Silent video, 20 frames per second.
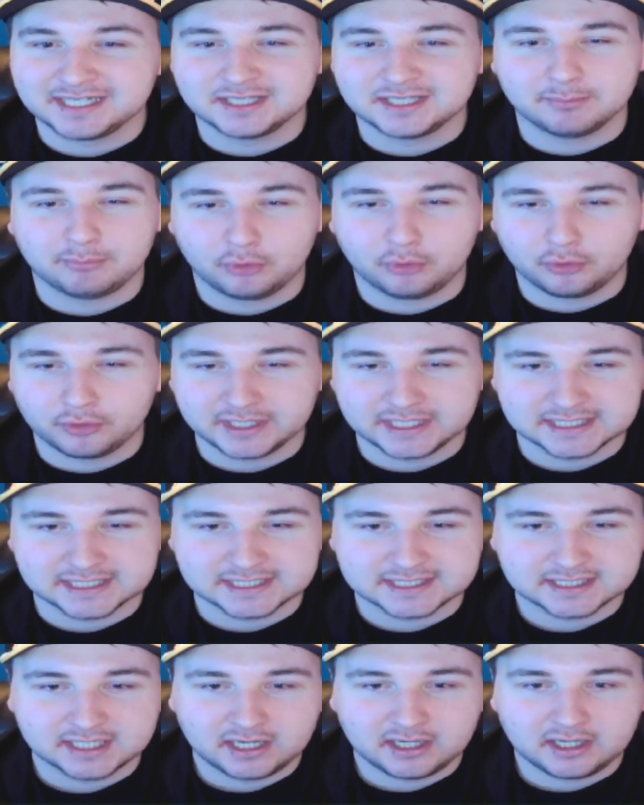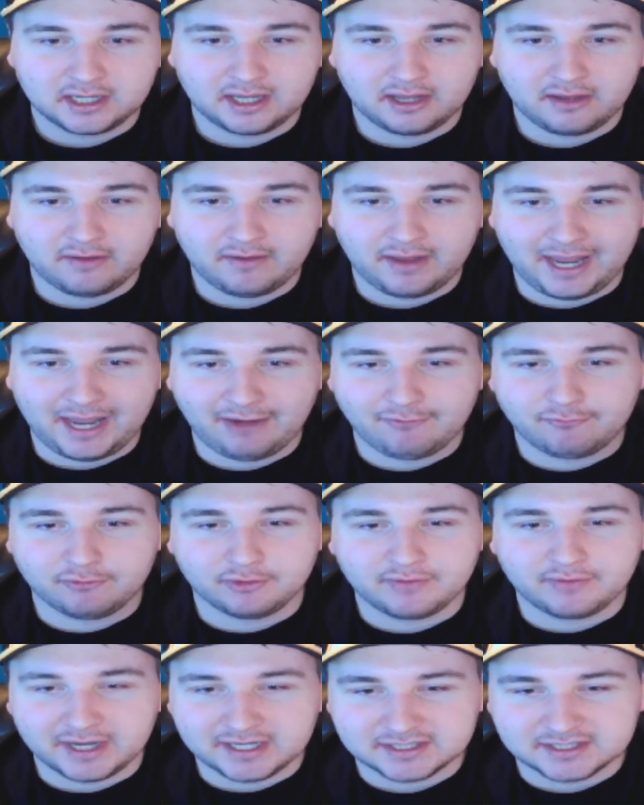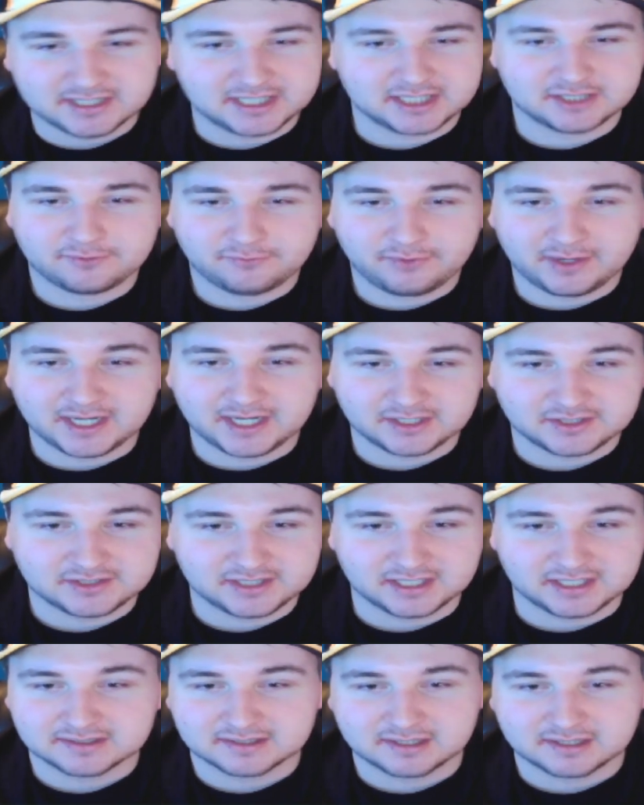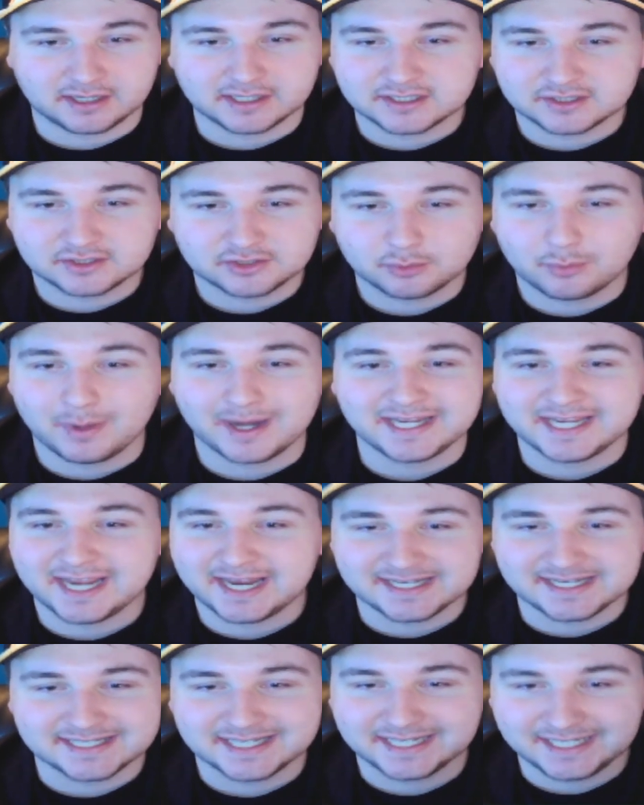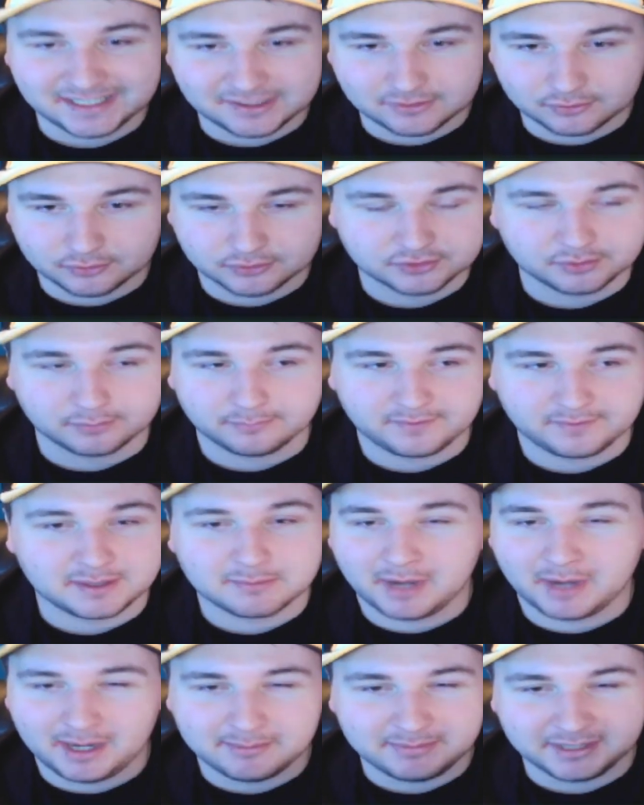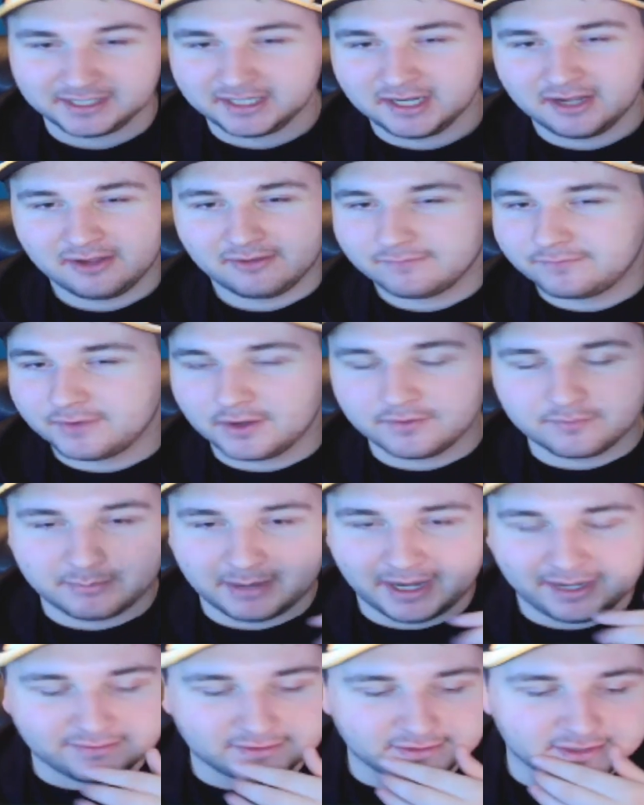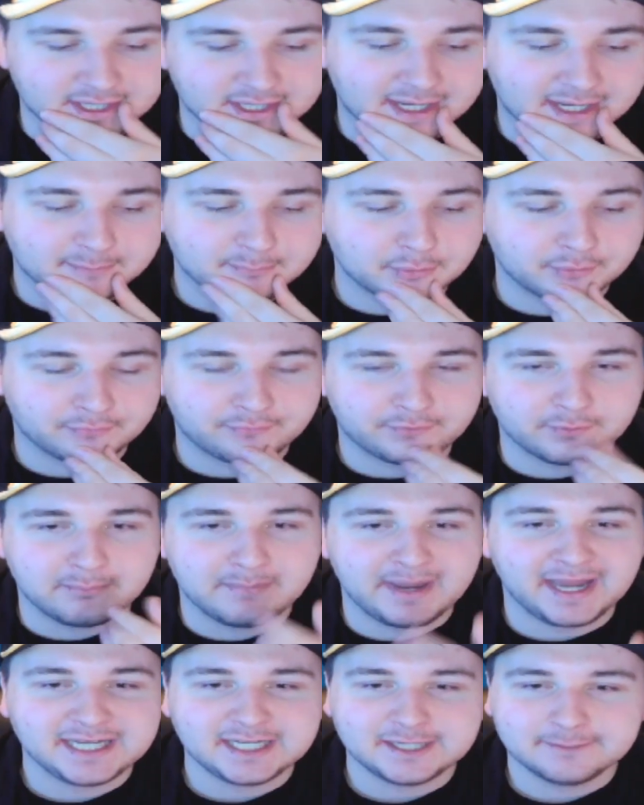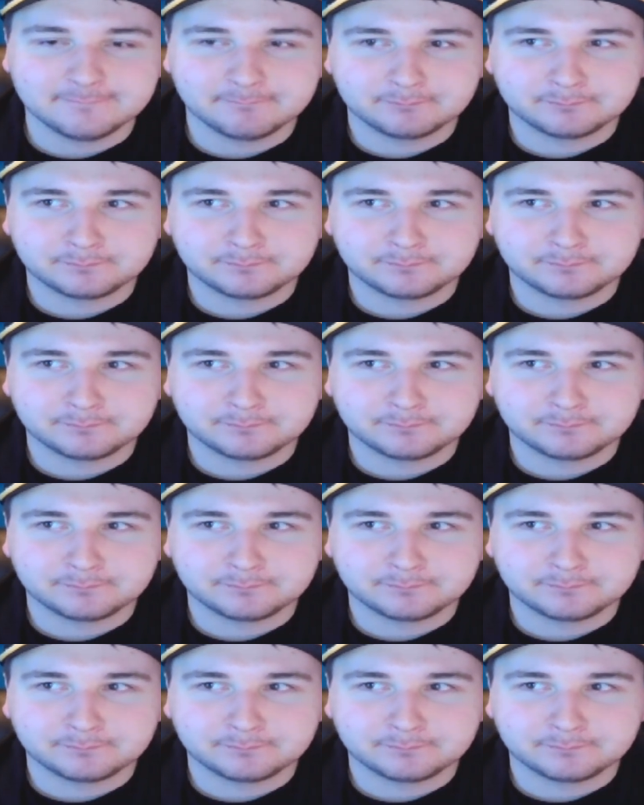in the points every race that he's finished since, like, 2018 or something. It might be further back than that. But for me,